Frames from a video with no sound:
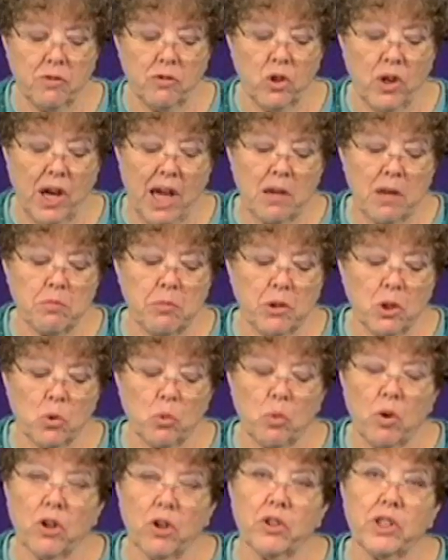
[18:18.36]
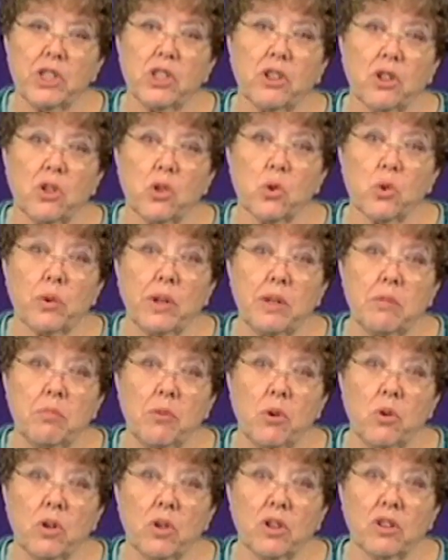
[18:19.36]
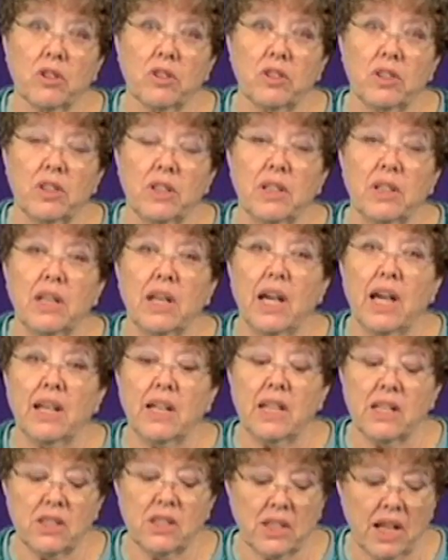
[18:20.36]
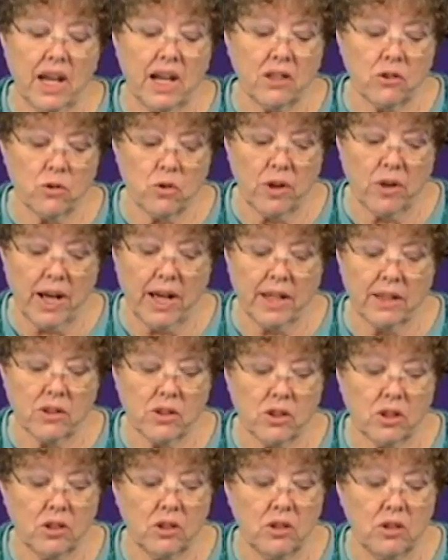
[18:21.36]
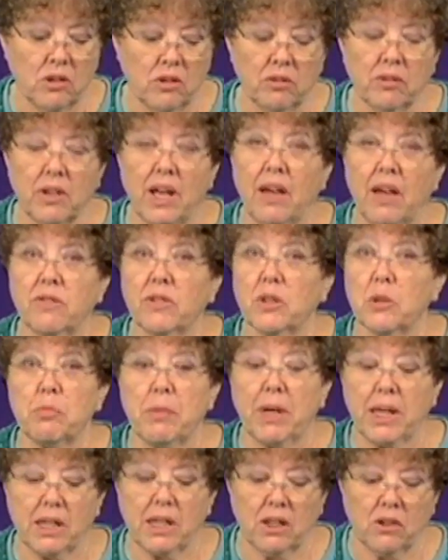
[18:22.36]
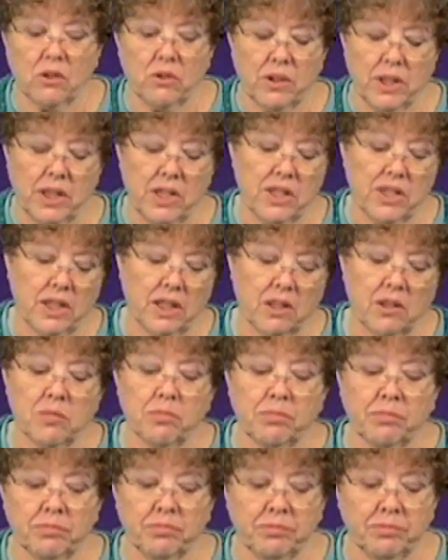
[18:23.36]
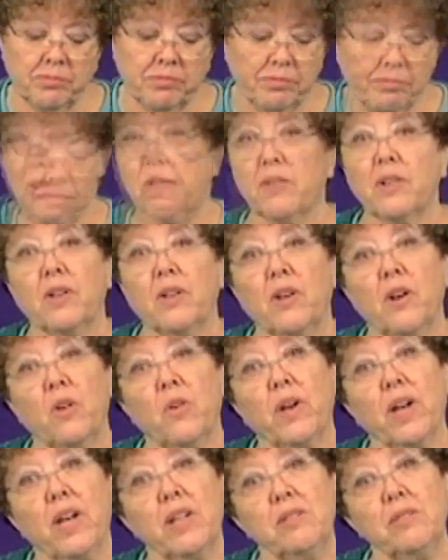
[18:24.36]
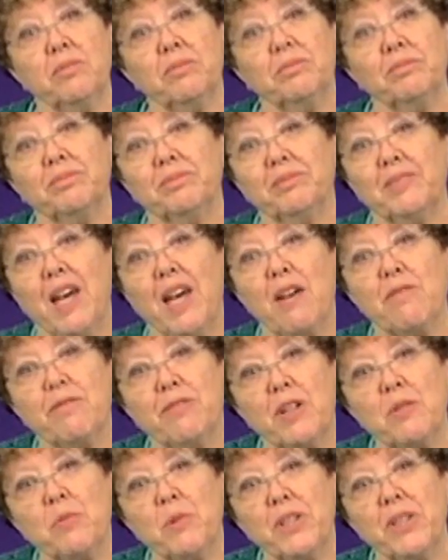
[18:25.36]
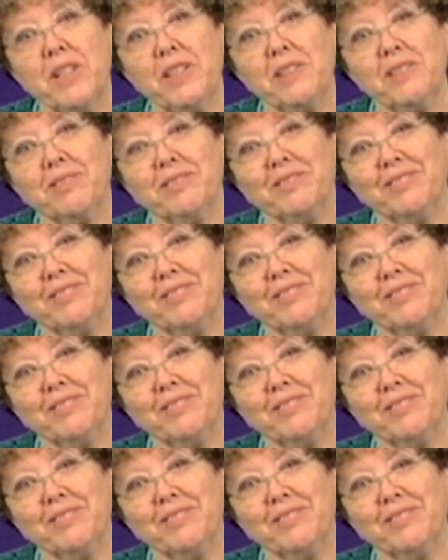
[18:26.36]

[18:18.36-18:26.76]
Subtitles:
if you add much water, it's going to shrink more. And it's air dry, so you don't have to bake it or anything. Okay, have fun with it.